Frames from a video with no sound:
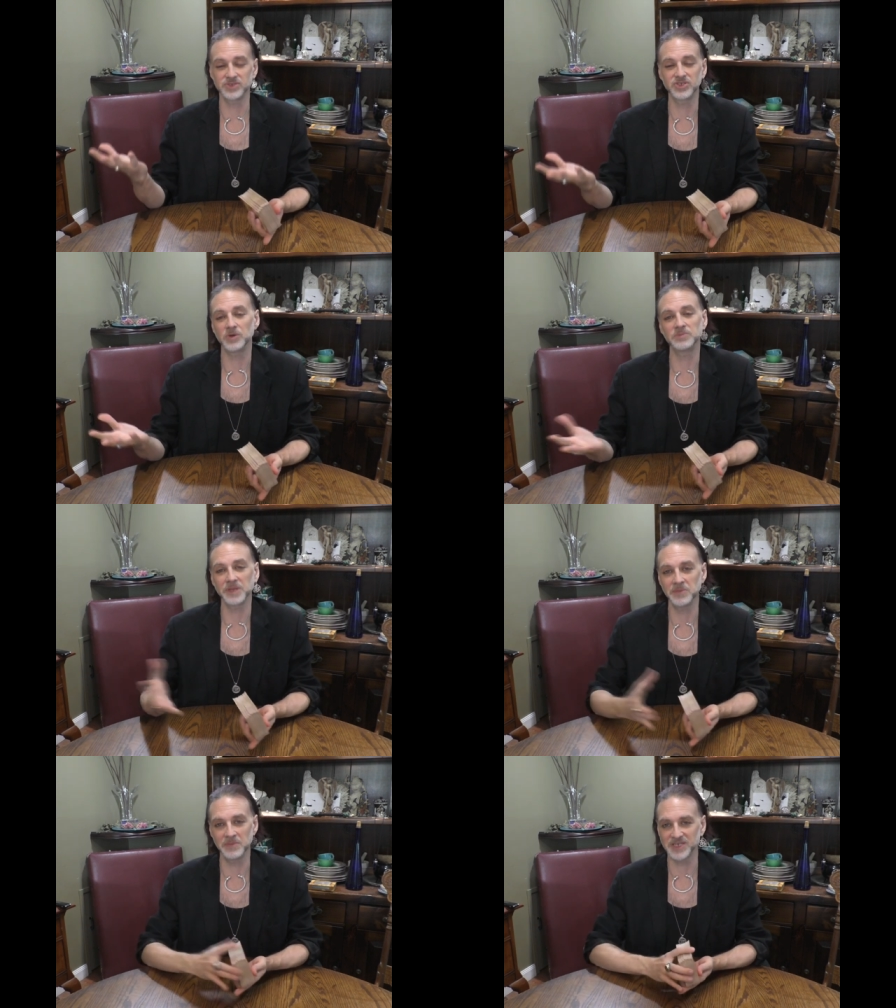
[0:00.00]
Don't
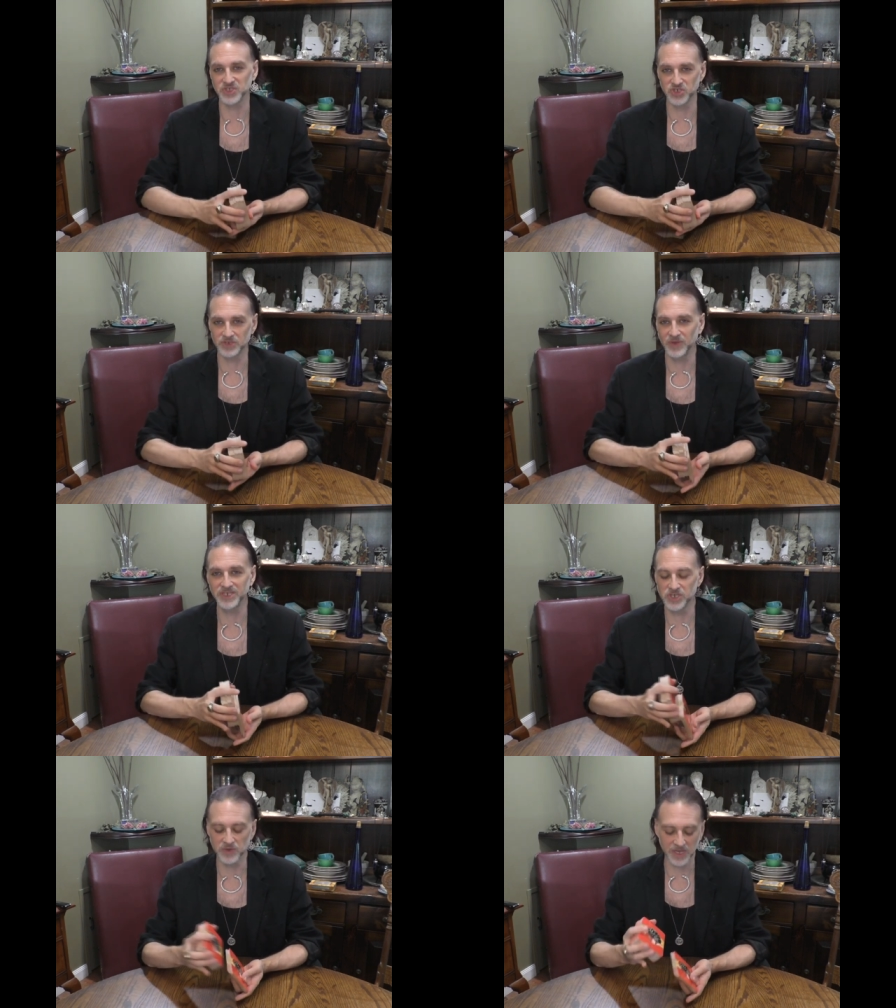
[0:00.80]
blame the messenger,
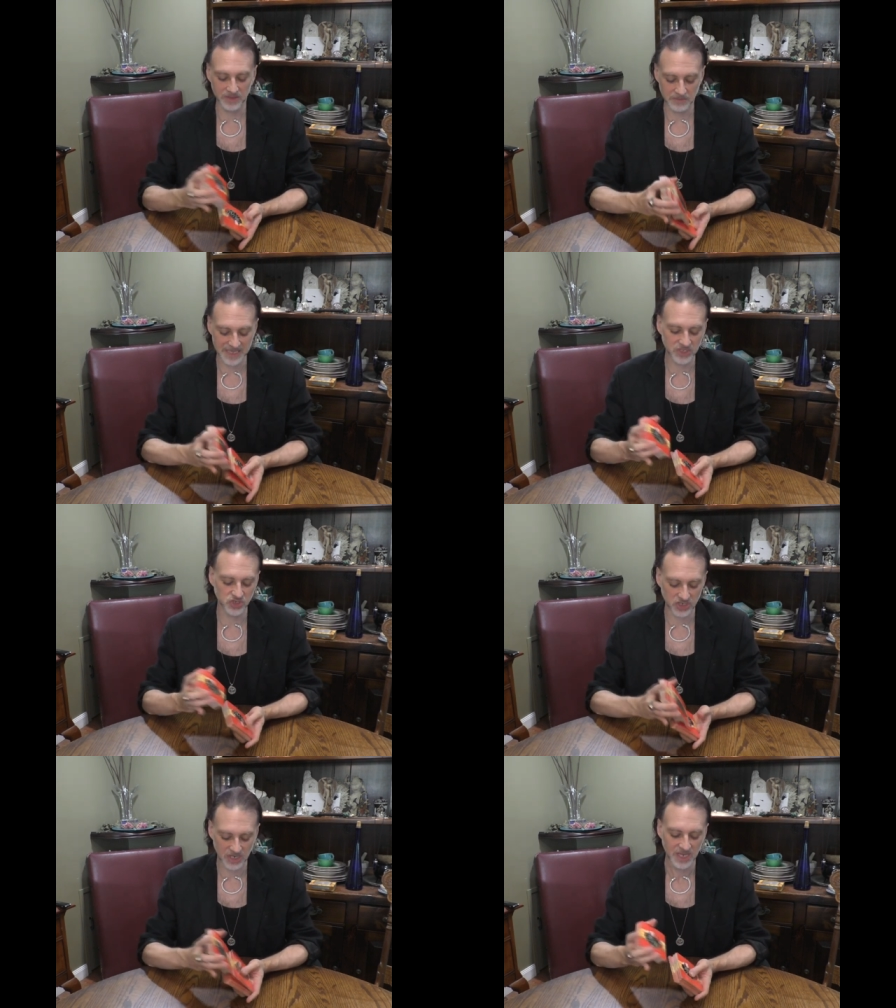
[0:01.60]
right? Don't kill the
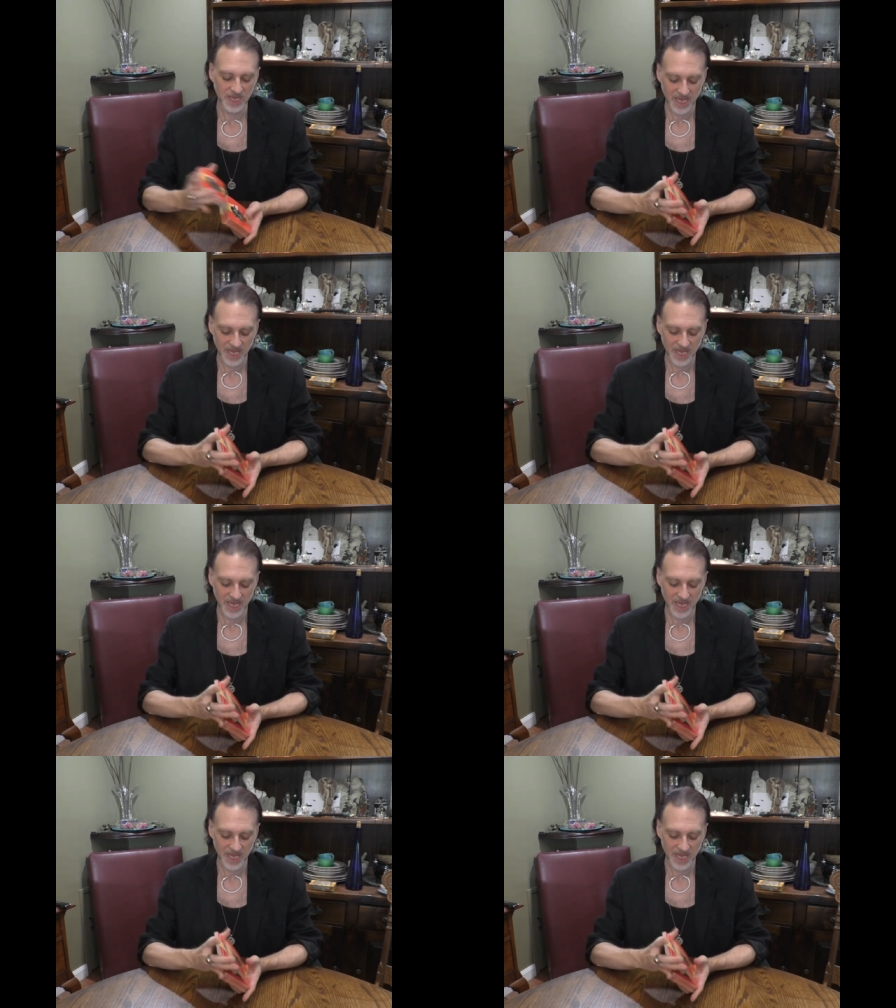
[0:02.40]
messenger